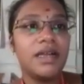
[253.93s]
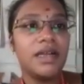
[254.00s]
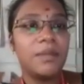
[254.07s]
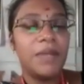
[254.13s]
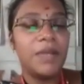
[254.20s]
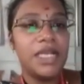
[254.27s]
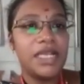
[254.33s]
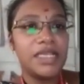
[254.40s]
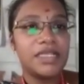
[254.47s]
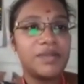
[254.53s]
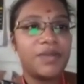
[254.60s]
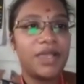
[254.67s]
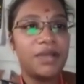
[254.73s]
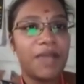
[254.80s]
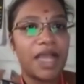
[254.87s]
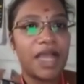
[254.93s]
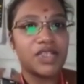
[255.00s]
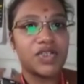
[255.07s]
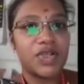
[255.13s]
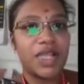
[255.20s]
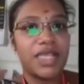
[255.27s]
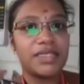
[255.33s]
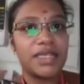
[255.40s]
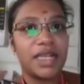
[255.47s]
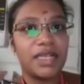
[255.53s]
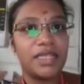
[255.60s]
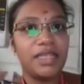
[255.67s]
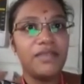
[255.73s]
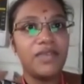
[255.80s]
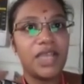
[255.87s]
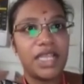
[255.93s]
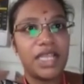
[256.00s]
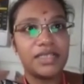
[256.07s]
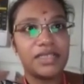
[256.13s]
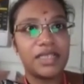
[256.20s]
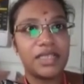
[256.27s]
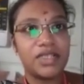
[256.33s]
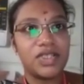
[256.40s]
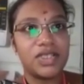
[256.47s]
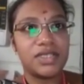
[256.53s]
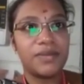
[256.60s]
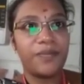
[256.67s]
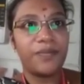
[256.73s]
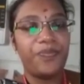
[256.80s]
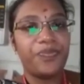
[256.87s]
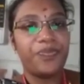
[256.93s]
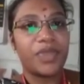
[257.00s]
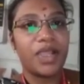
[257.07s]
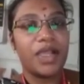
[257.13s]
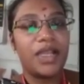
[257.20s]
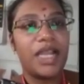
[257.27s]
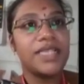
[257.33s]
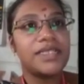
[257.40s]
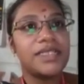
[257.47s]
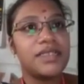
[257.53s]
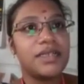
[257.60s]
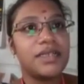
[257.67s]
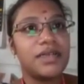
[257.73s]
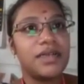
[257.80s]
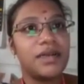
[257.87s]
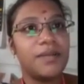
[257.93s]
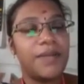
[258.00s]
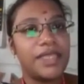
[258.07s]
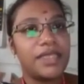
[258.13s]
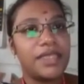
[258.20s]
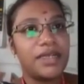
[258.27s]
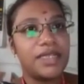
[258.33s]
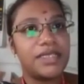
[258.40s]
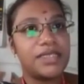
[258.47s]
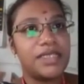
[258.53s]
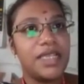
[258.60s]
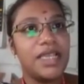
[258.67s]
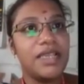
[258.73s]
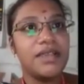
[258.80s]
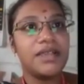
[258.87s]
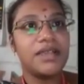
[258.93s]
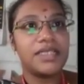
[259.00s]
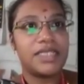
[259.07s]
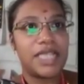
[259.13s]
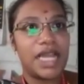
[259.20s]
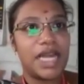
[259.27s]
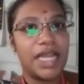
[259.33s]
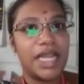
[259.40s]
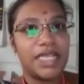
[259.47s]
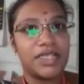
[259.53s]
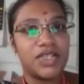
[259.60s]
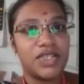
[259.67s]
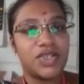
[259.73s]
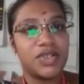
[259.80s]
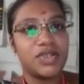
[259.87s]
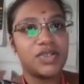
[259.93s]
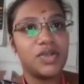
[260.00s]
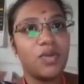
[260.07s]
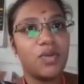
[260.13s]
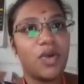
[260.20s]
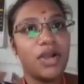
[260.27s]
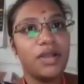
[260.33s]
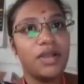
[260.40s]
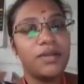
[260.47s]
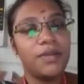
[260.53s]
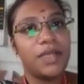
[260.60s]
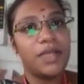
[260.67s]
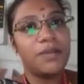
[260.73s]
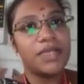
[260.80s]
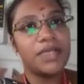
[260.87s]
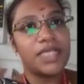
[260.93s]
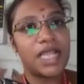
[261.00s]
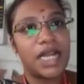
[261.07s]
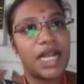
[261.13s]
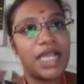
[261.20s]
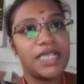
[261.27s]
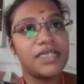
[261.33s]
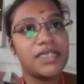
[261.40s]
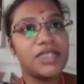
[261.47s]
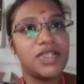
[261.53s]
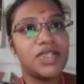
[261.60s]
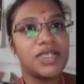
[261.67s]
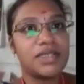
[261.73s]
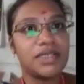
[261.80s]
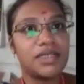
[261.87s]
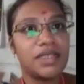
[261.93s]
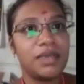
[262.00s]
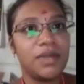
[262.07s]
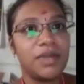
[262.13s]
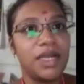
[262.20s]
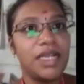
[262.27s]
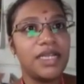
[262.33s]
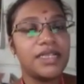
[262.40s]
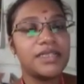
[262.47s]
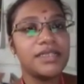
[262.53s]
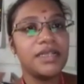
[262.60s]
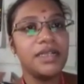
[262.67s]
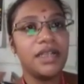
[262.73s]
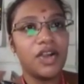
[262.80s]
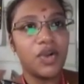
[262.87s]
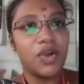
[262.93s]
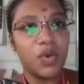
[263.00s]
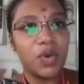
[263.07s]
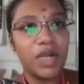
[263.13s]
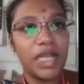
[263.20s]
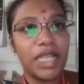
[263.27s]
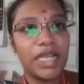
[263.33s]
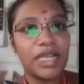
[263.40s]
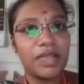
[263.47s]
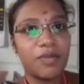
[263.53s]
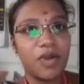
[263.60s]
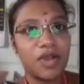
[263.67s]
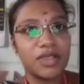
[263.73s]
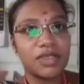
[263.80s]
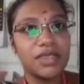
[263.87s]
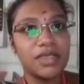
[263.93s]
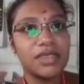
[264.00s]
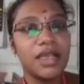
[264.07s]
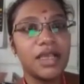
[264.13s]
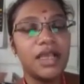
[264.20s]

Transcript: milk is being pasteurized at the various stages. Next method is the sterilization. So what do you mean by sterilization is nothing but it is a controlled heating process